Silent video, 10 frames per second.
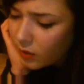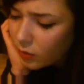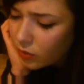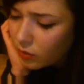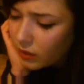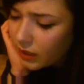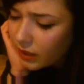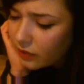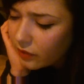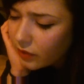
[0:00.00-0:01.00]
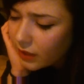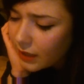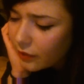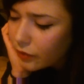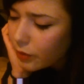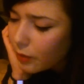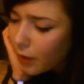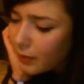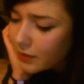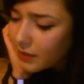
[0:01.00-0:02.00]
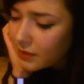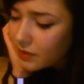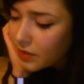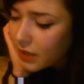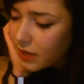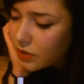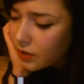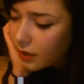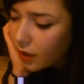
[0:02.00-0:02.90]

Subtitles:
with relief, and after a moment's hesitation,